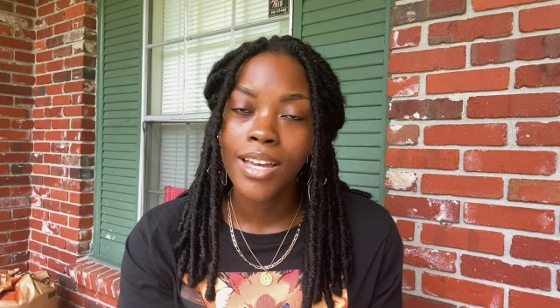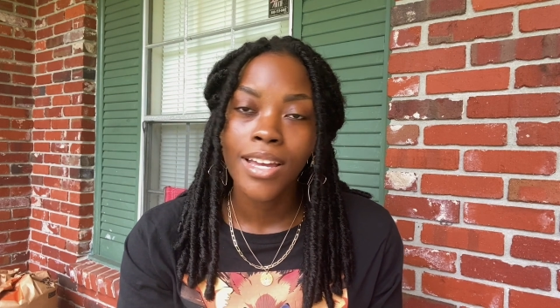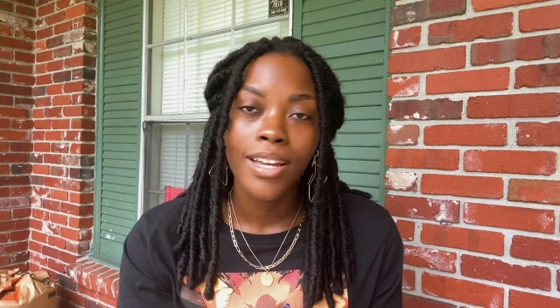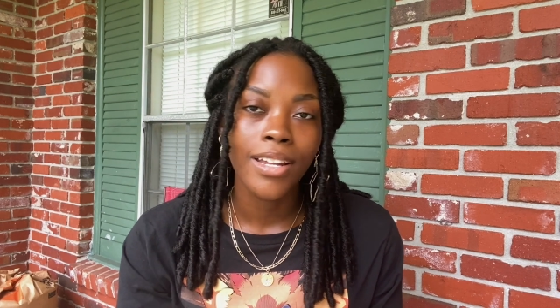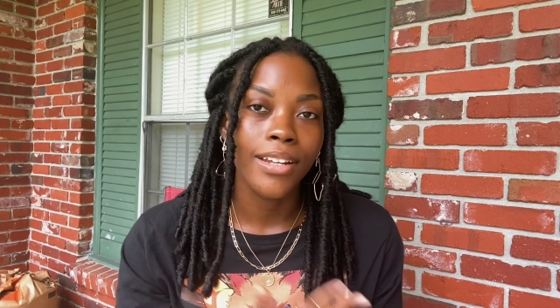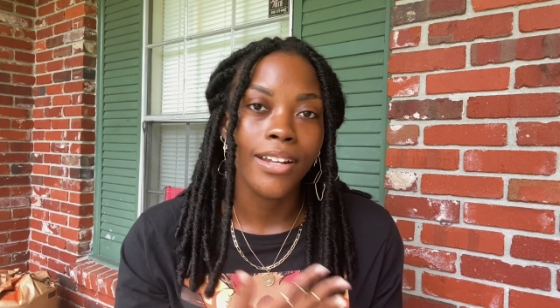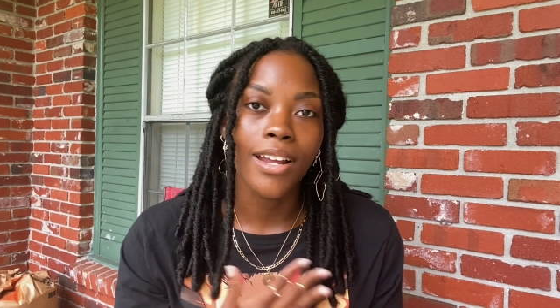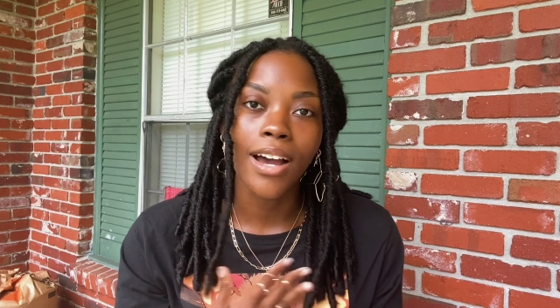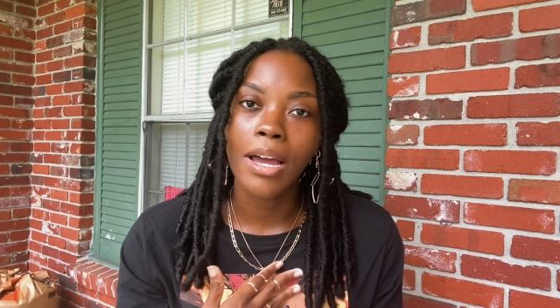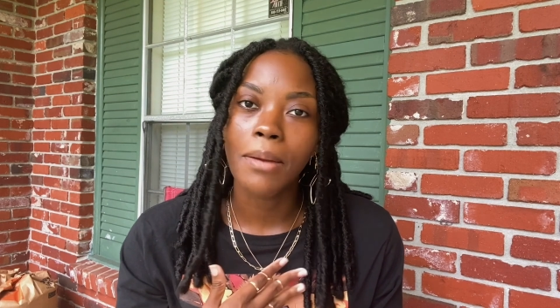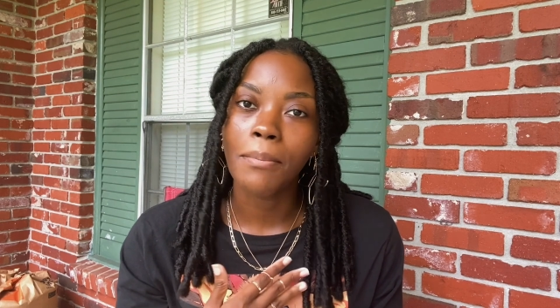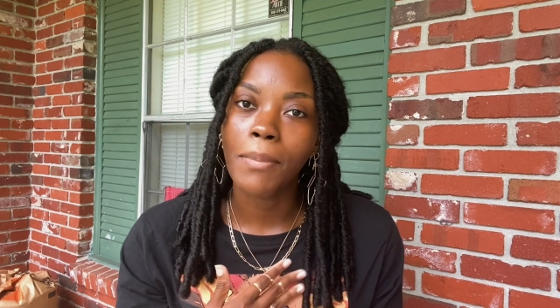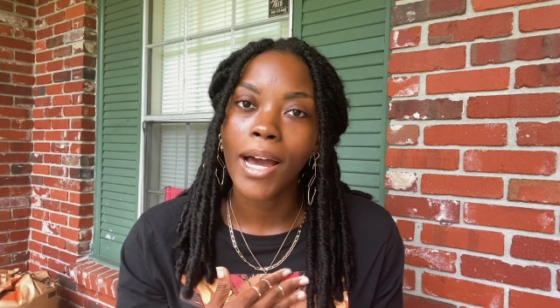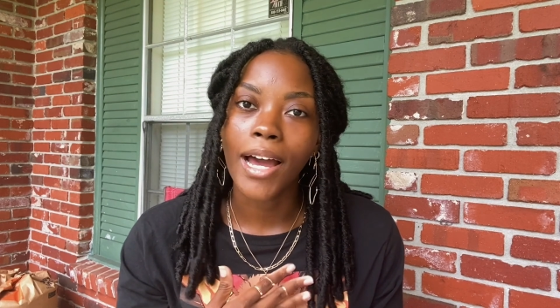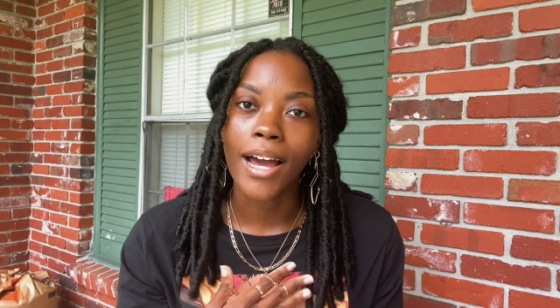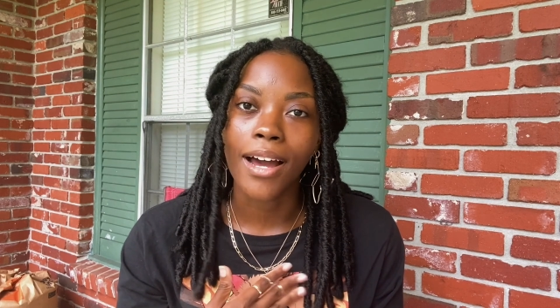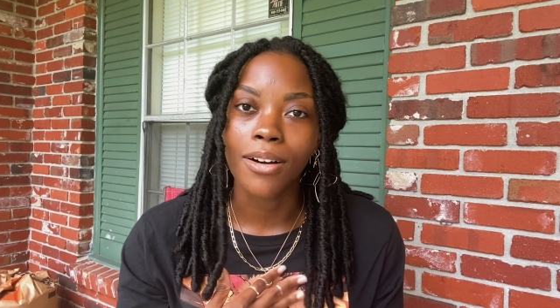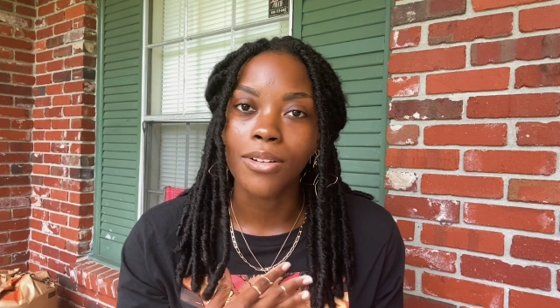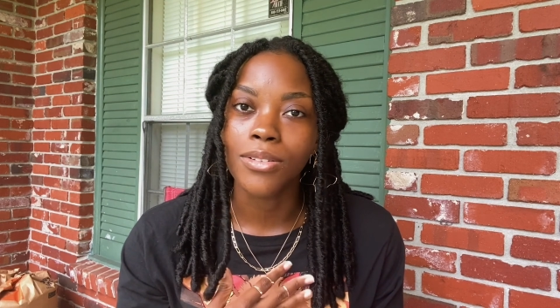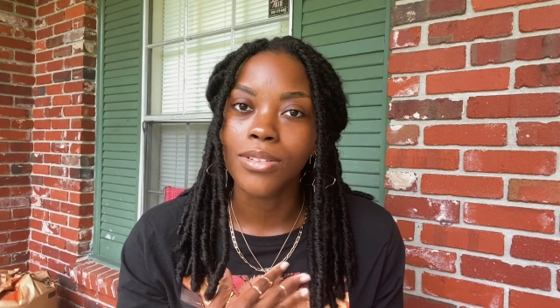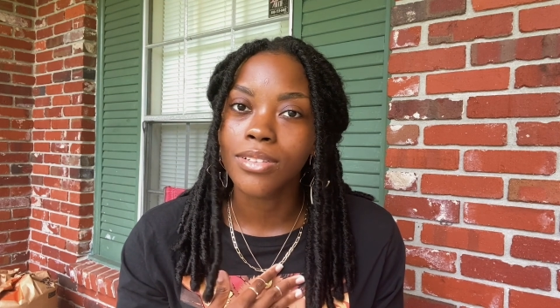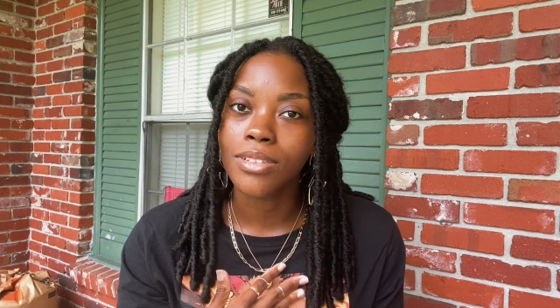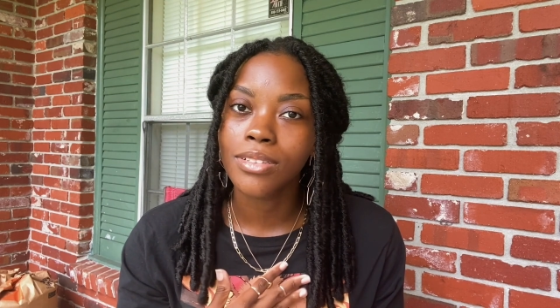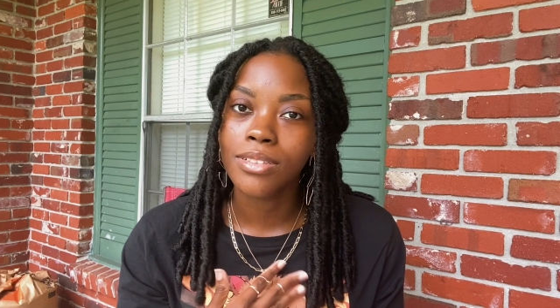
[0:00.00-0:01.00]
Not in my
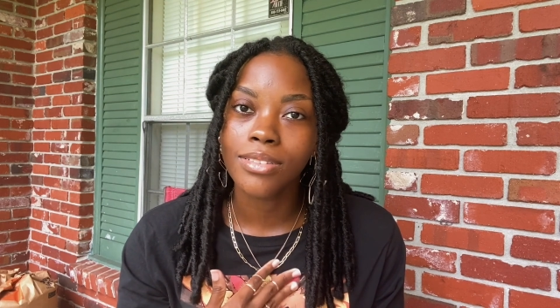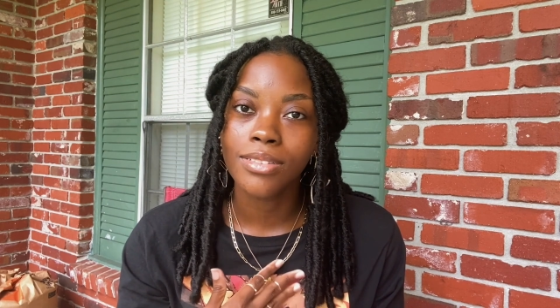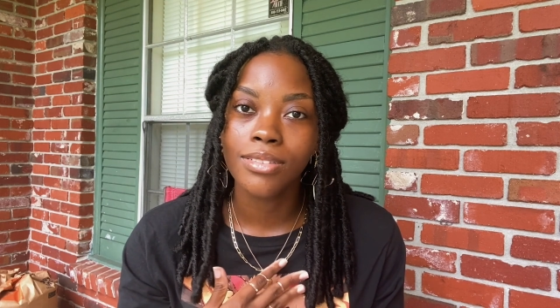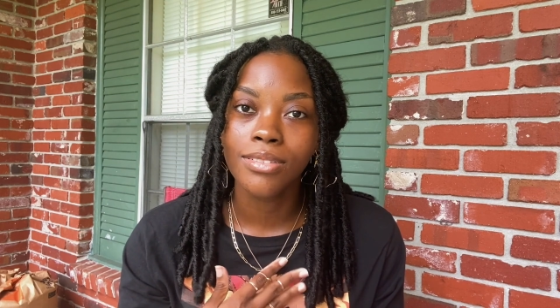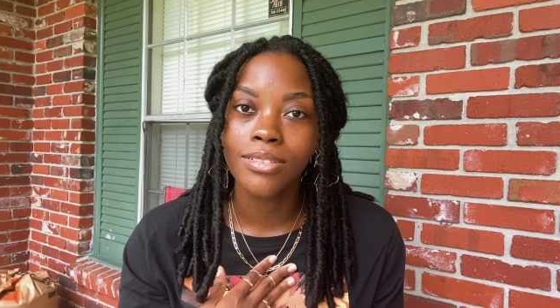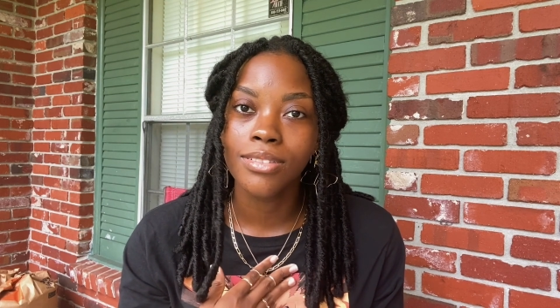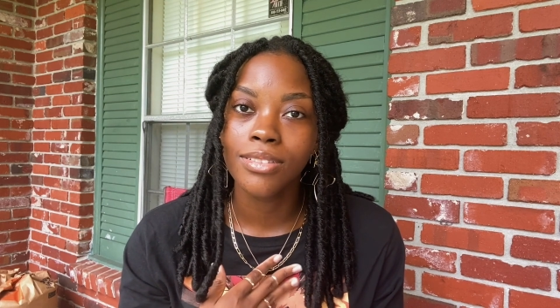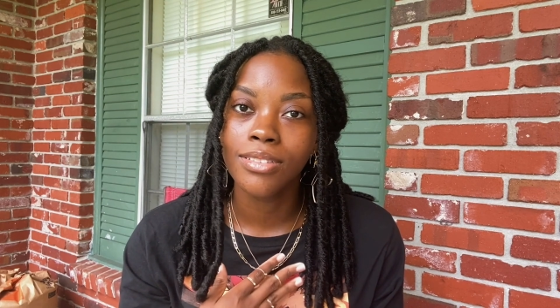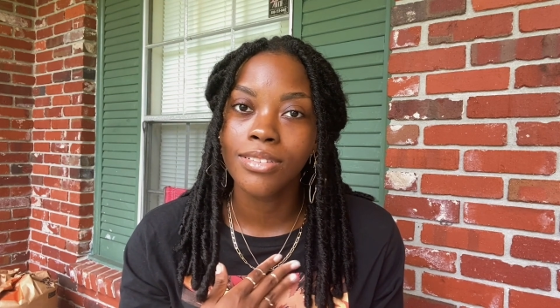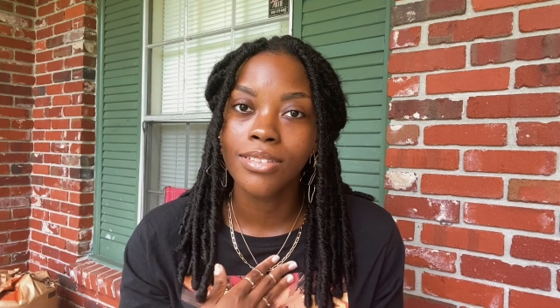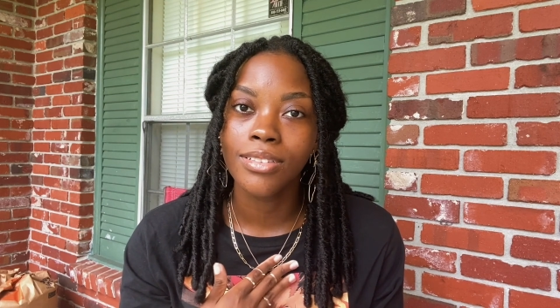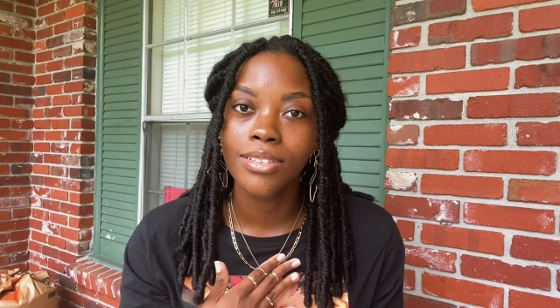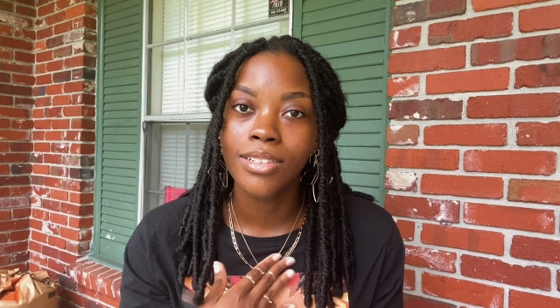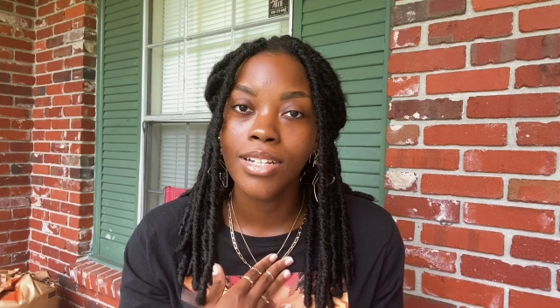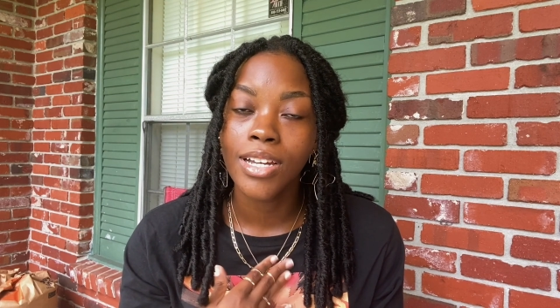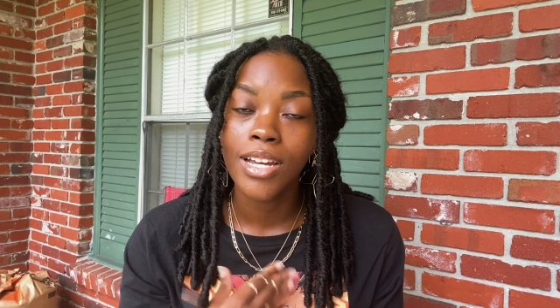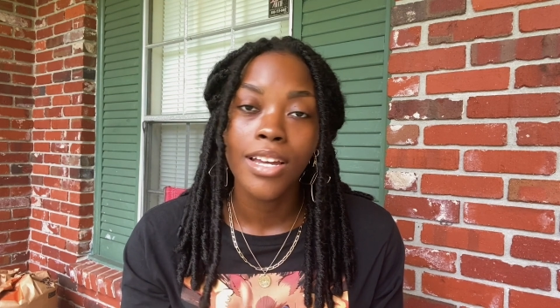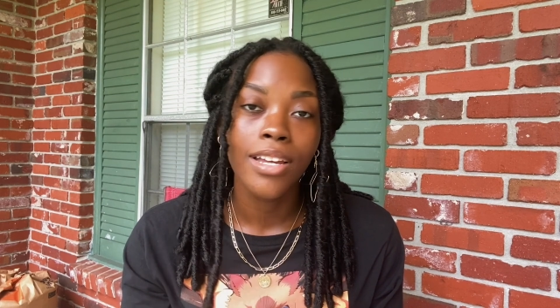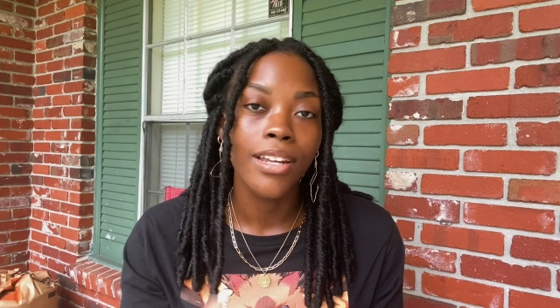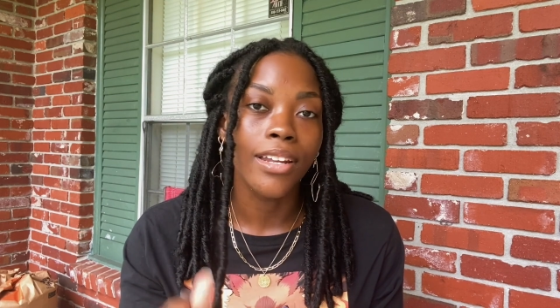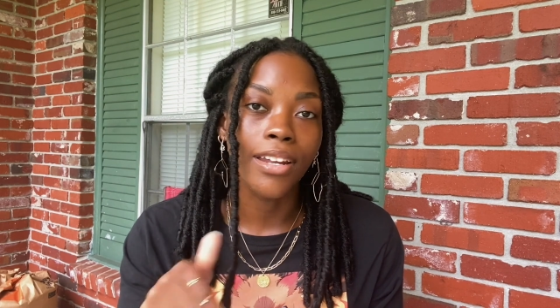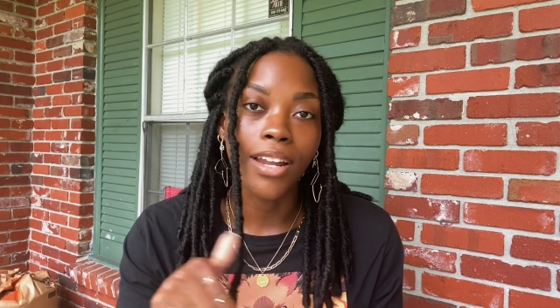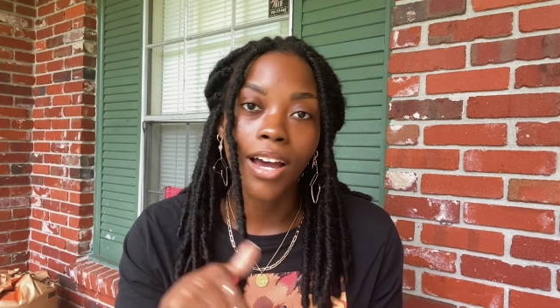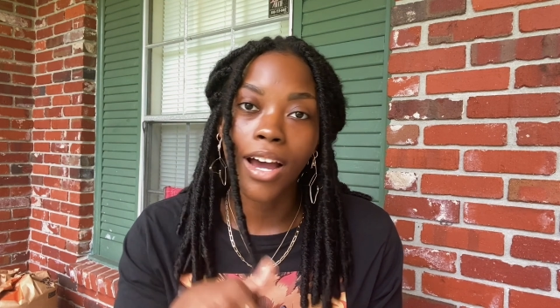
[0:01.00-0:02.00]
house,
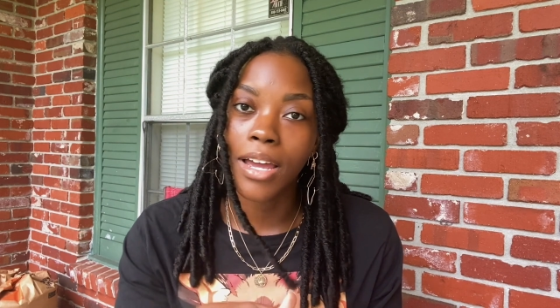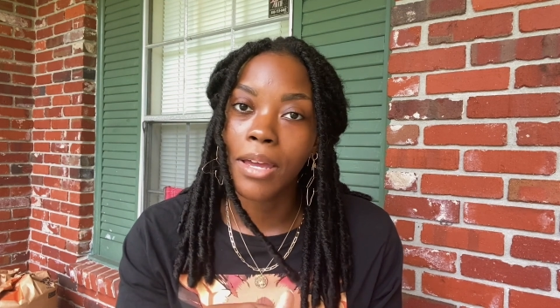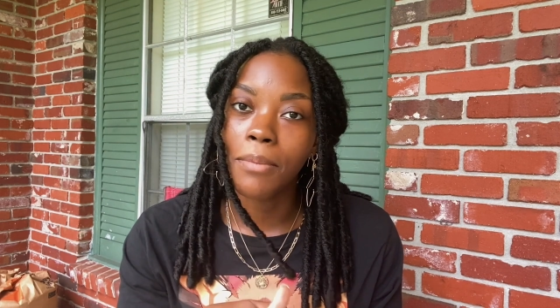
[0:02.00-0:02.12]
not